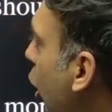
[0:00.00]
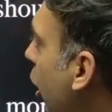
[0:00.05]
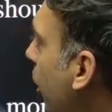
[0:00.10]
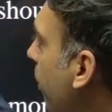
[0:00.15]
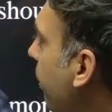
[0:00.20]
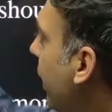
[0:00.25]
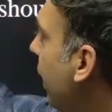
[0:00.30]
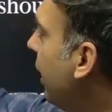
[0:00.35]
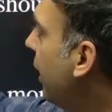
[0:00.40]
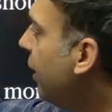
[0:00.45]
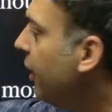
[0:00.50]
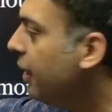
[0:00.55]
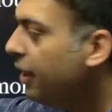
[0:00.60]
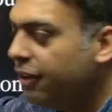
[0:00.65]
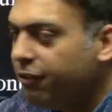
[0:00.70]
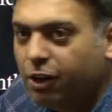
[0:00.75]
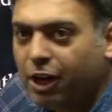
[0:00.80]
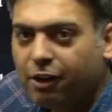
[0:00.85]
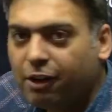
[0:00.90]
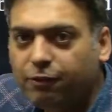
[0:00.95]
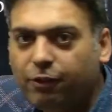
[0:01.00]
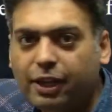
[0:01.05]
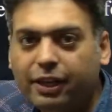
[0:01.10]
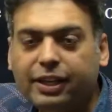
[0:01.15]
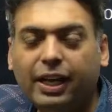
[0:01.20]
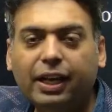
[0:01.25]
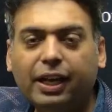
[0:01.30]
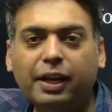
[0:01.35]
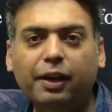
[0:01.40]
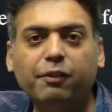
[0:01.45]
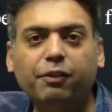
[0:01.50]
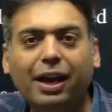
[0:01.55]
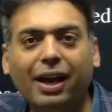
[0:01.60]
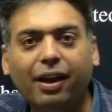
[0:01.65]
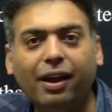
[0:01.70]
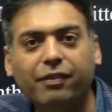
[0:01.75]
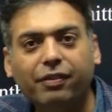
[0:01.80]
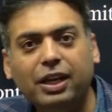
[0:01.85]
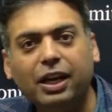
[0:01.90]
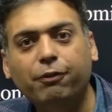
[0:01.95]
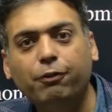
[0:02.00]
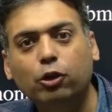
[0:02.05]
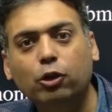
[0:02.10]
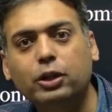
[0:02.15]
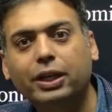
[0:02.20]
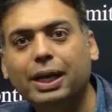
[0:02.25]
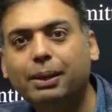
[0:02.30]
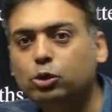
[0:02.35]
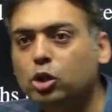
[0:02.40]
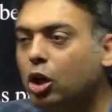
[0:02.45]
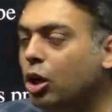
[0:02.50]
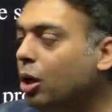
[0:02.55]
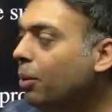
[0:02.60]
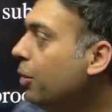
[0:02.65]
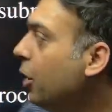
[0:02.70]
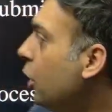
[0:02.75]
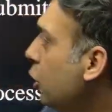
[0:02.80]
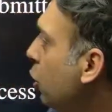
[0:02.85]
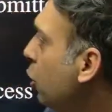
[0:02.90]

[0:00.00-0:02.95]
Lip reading: job here, if you are working, if you are having a full-time job,